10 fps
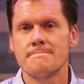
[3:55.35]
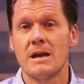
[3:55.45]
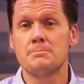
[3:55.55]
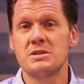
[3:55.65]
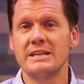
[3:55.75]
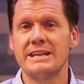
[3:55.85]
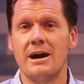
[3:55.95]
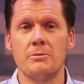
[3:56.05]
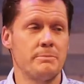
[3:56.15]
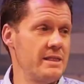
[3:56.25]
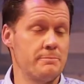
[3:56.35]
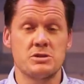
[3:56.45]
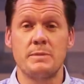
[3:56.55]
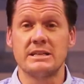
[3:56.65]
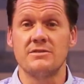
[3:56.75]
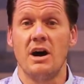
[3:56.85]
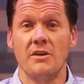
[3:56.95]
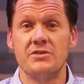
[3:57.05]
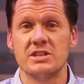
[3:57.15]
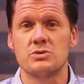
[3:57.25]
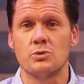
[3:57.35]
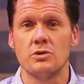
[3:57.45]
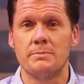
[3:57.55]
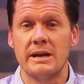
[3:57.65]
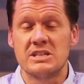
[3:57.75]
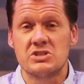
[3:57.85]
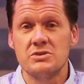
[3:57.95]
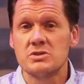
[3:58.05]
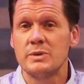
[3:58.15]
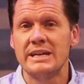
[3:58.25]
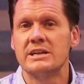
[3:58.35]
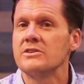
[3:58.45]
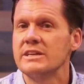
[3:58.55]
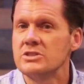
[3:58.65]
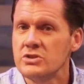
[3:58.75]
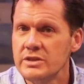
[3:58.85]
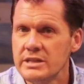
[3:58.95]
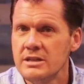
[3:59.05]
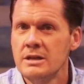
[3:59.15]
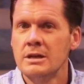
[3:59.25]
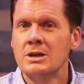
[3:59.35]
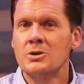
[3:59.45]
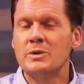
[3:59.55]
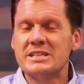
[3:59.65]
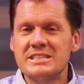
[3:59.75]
Upside-down by the perspective of this world. But as soon as we enter into it, we